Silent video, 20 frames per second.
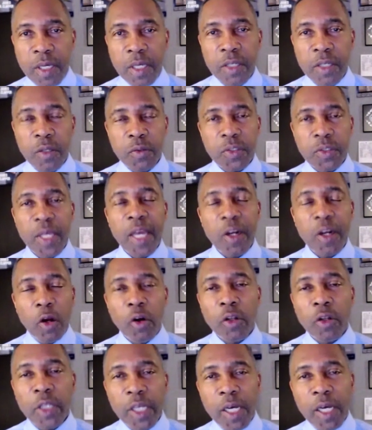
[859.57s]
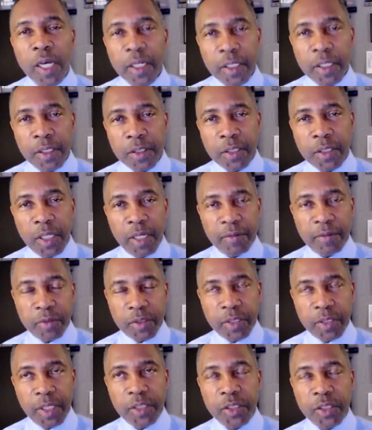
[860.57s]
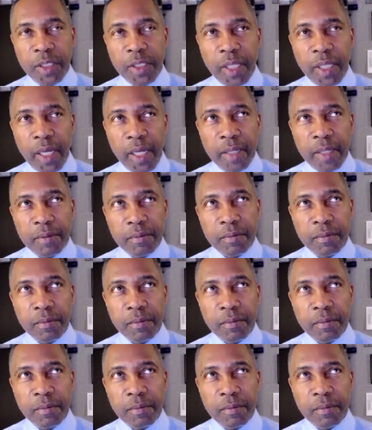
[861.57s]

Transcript: You said early on in this conversation that